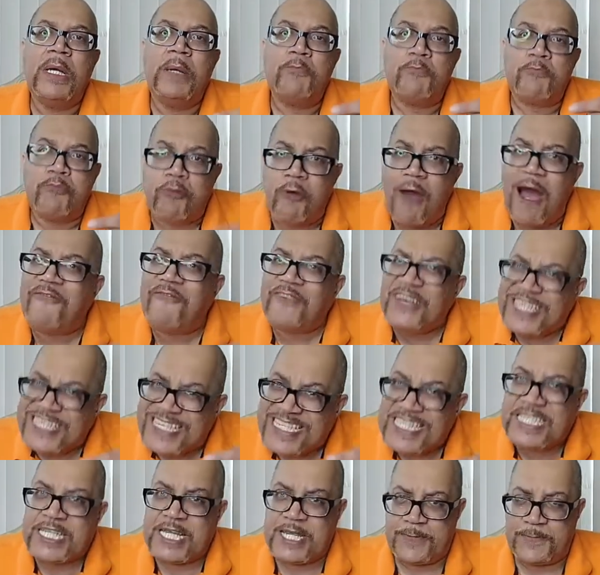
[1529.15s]

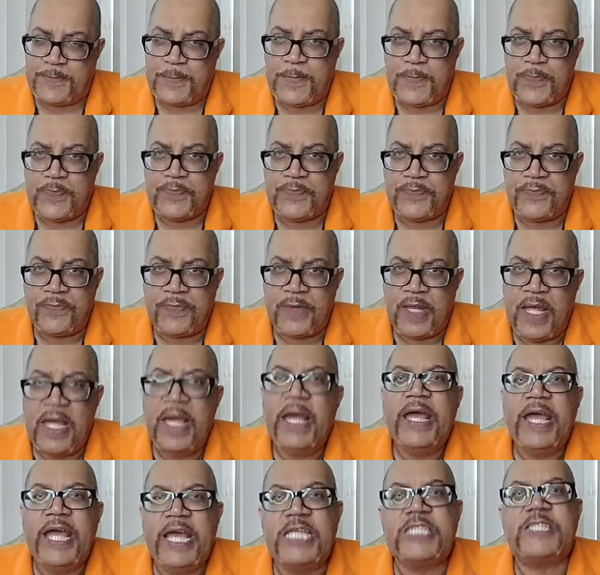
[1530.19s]
Prophecy
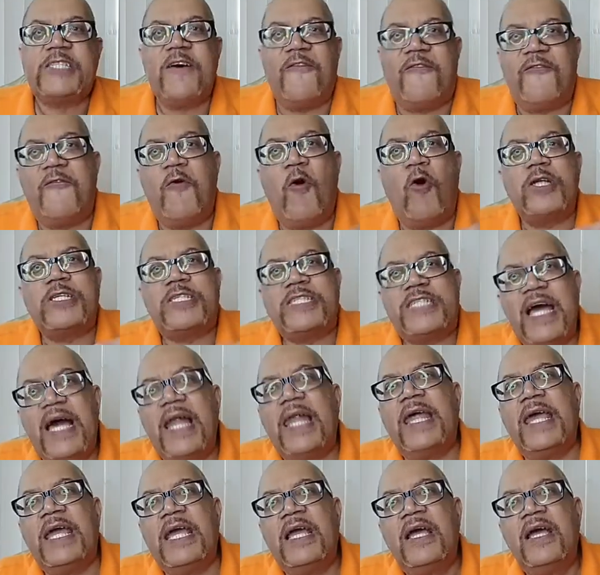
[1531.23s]
is the
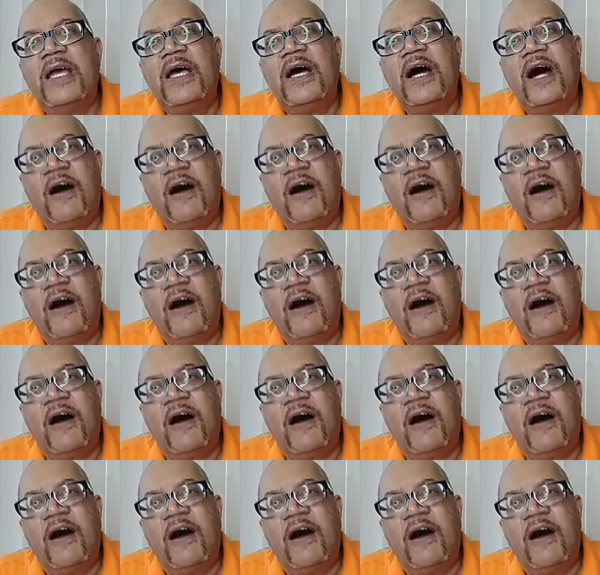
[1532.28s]
foretelling